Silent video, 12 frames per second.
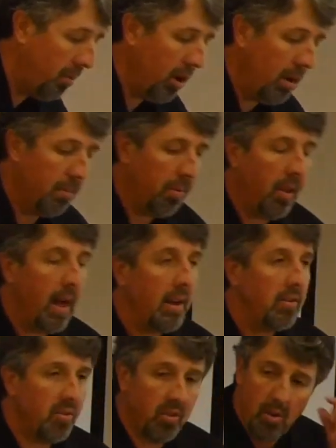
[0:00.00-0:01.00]
put in
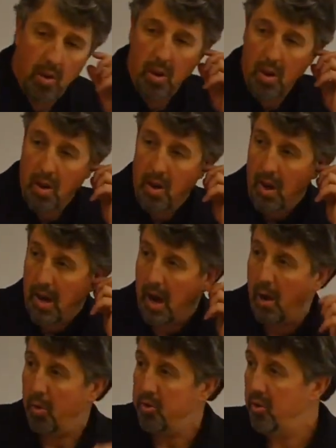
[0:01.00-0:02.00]
place,
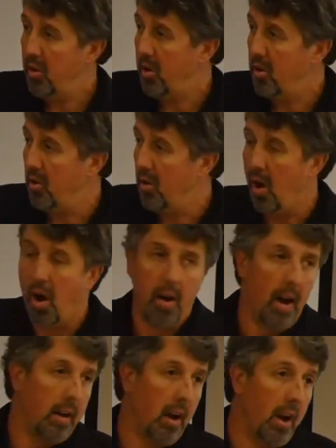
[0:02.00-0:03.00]
uh, which you all
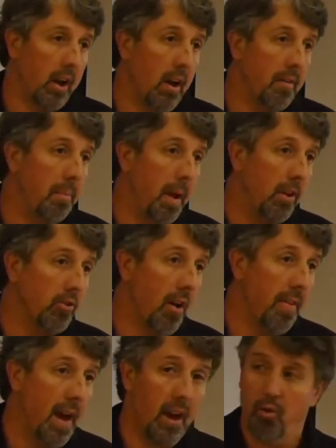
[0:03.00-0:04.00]
got a cover page
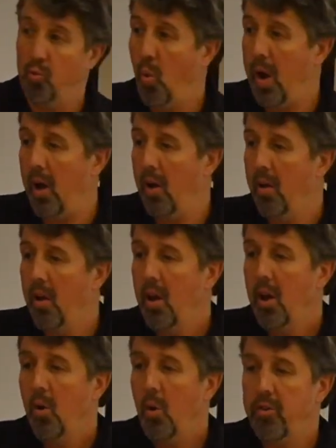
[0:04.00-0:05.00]
on that as well,
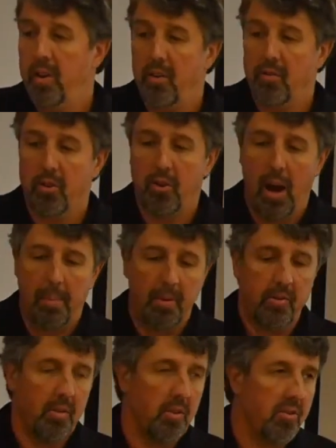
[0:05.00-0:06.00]
which has the
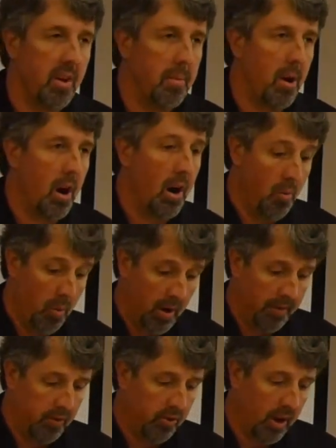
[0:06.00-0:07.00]
topics of the seminar.
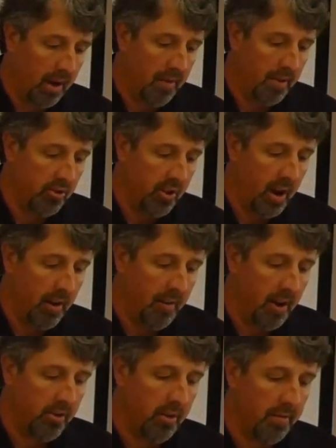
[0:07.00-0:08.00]
We've covered the
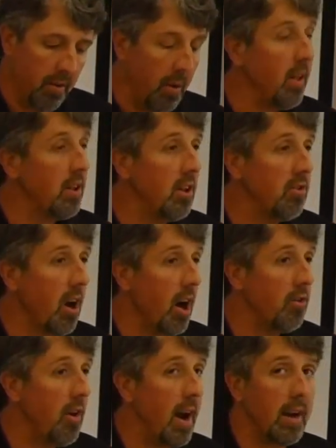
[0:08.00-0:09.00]
Generation Virilities
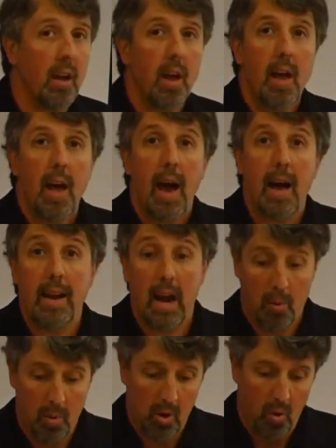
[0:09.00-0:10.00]
contract, and
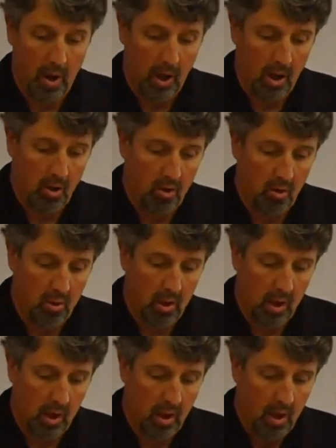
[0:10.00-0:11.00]
now we're going into
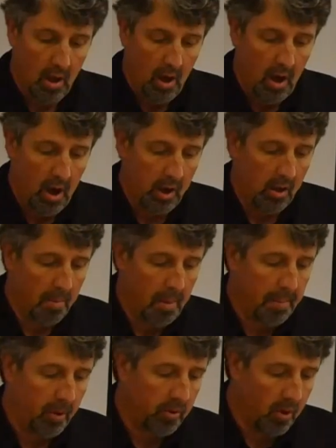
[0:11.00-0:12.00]
the uh, Global
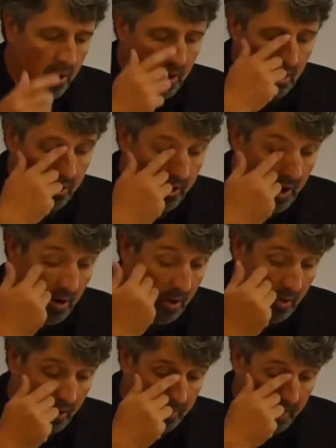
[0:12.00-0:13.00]
Postal Union
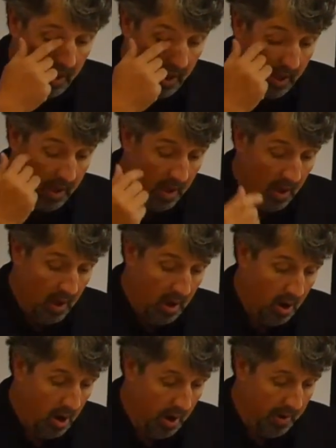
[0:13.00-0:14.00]
shareholders meeting
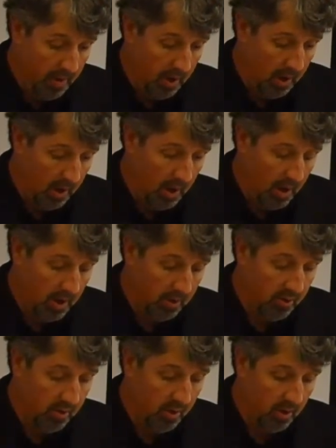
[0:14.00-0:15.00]
on the uh,